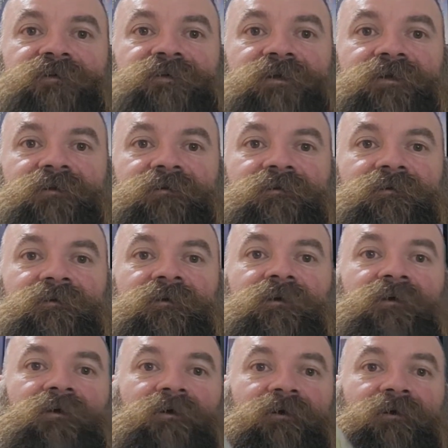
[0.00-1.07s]
and
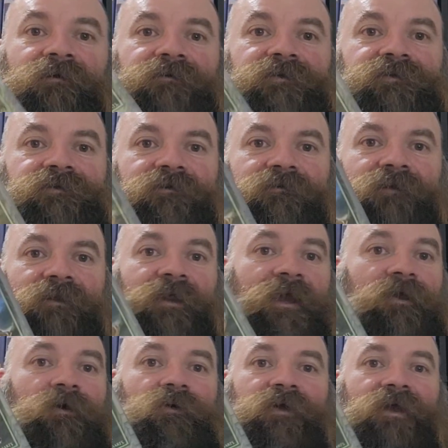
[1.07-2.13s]
just the
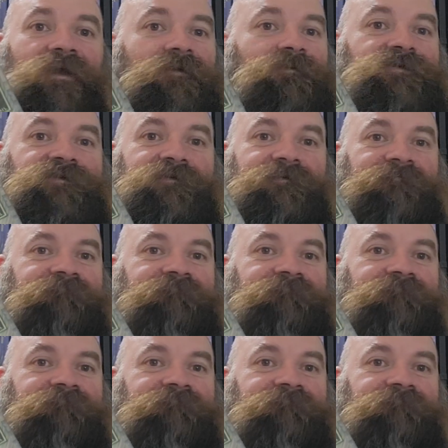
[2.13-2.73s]
Lego games.